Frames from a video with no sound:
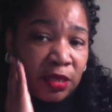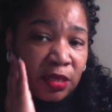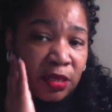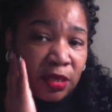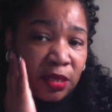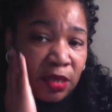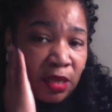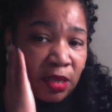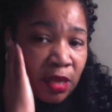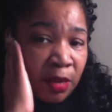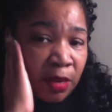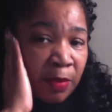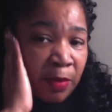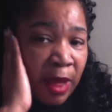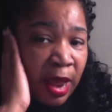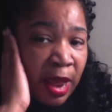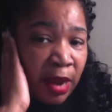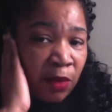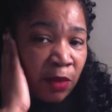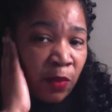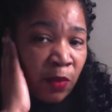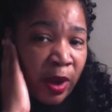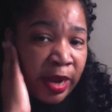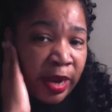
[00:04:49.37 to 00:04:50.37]
in my
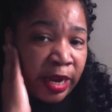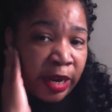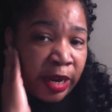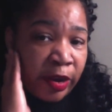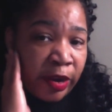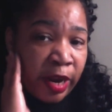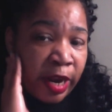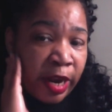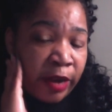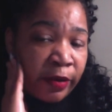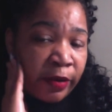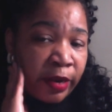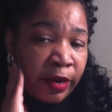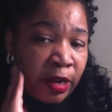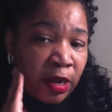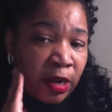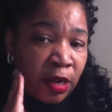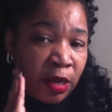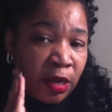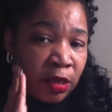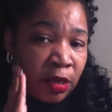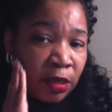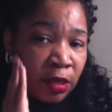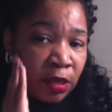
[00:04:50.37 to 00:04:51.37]
right ear
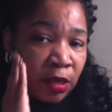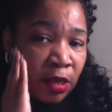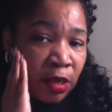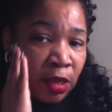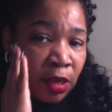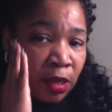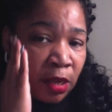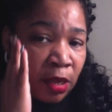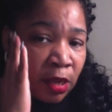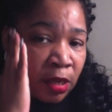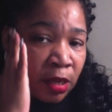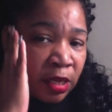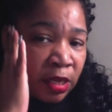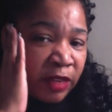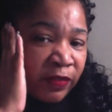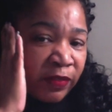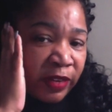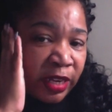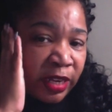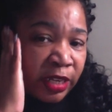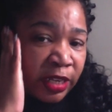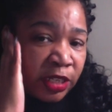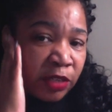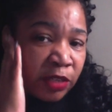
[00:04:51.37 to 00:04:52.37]
area, uh, even
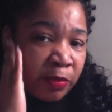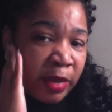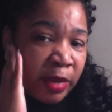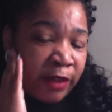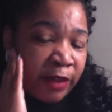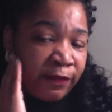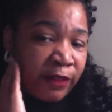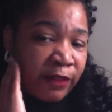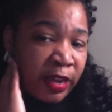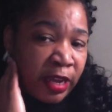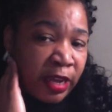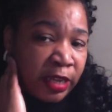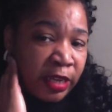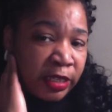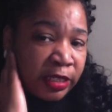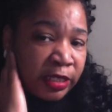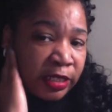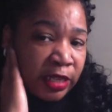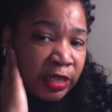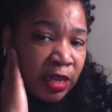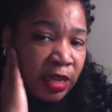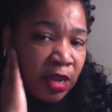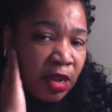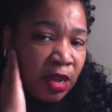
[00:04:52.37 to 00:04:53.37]
into my face.
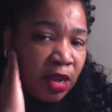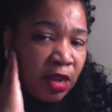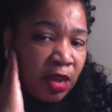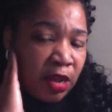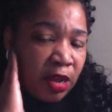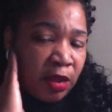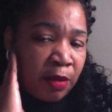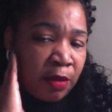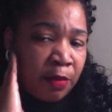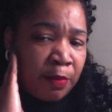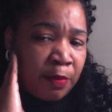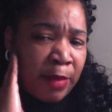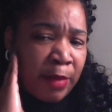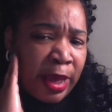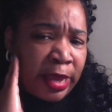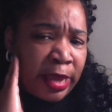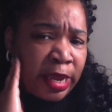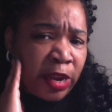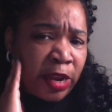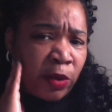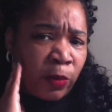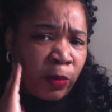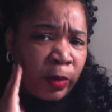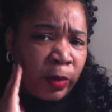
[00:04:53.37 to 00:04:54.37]
Um, my
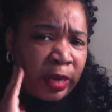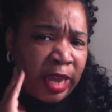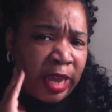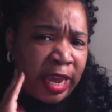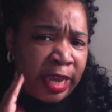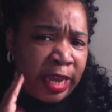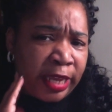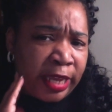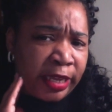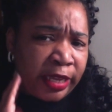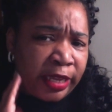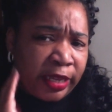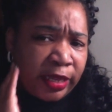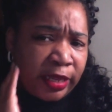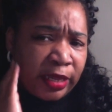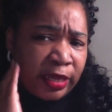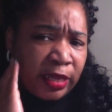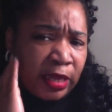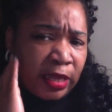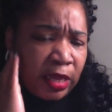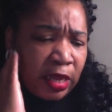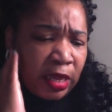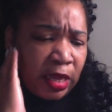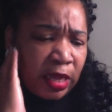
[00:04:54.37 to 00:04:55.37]
ear would ache,
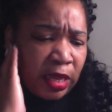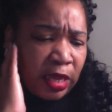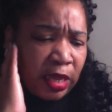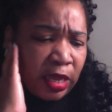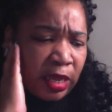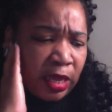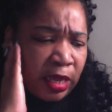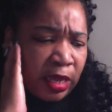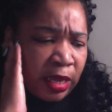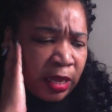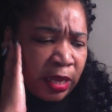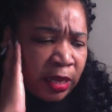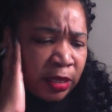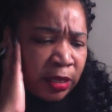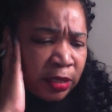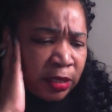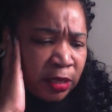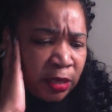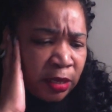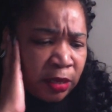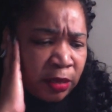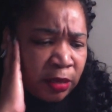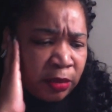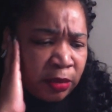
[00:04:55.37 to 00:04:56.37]
and
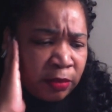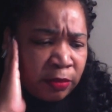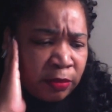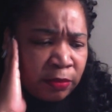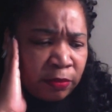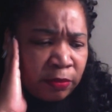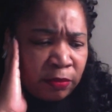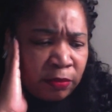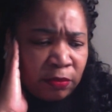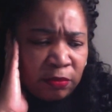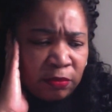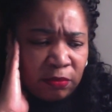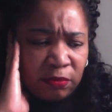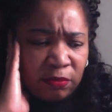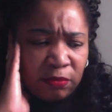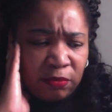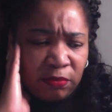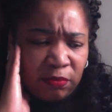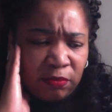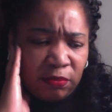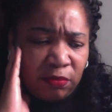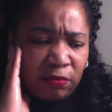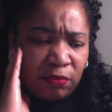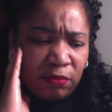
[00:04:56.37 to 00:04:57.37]
um,
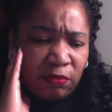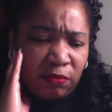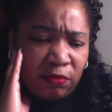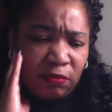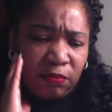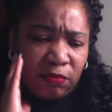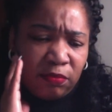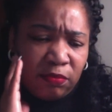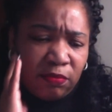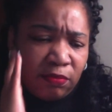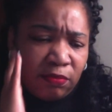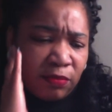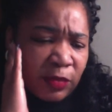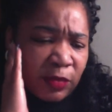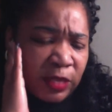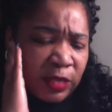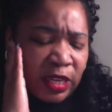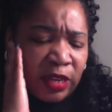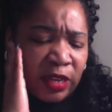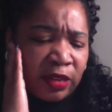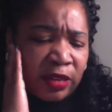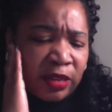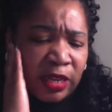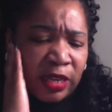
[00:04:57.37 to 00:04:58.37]

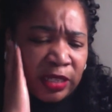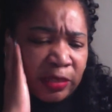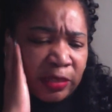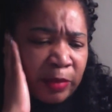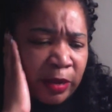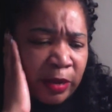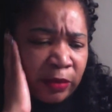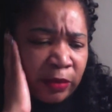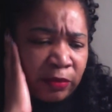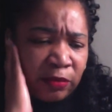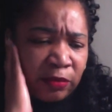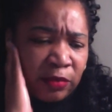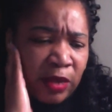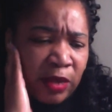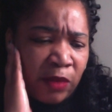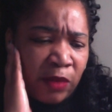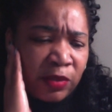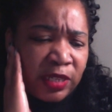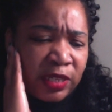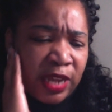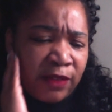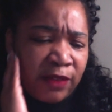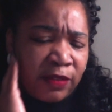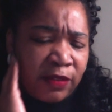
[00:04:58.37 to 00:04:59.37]
Yeah, that's about, I
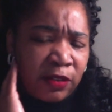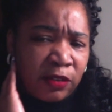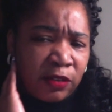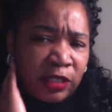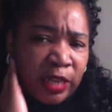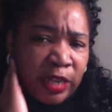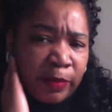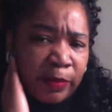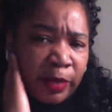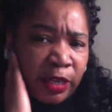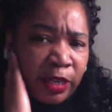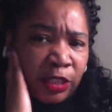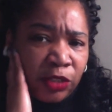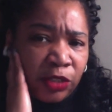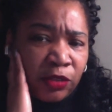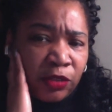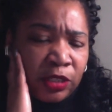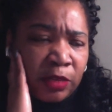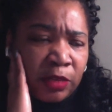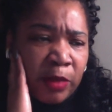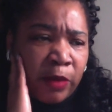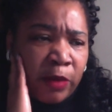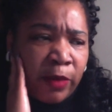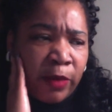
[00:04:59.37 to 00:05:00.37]
was having those type of issues
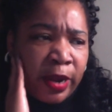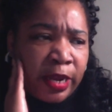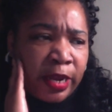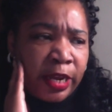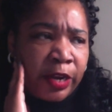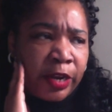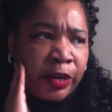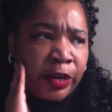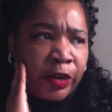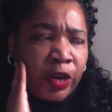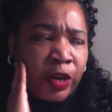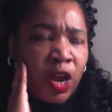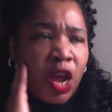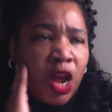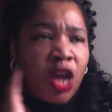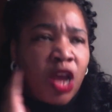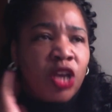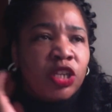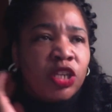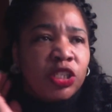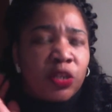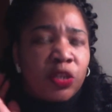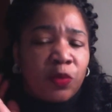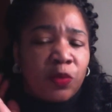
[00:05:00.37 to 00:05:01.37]
in my right ear.
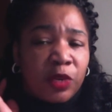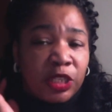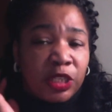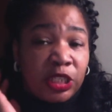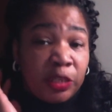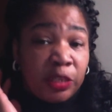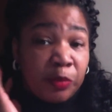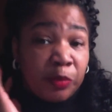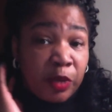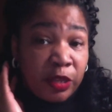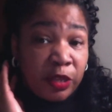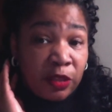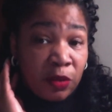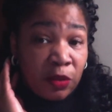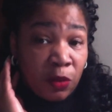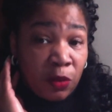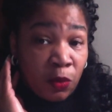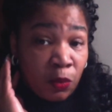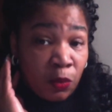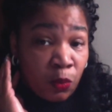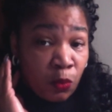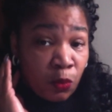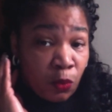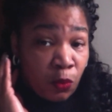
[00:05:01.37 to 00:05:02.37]
So when she put
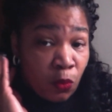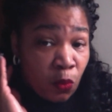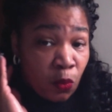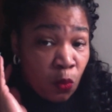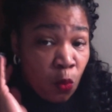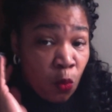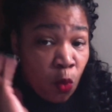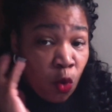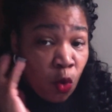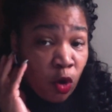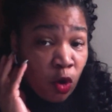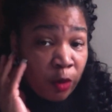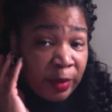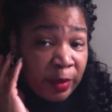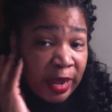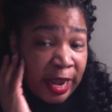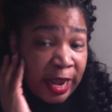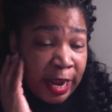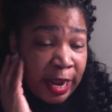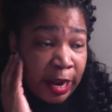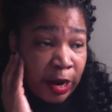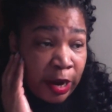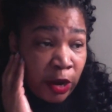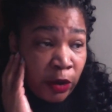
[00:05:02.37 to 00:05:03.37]
the warm
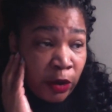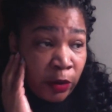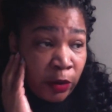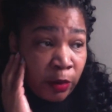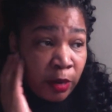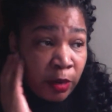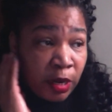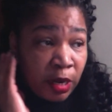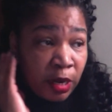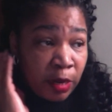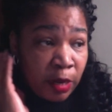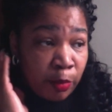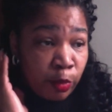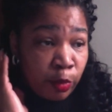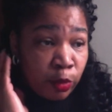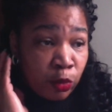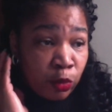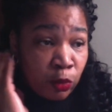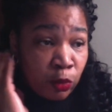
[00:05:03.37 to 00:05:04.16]
air, it blew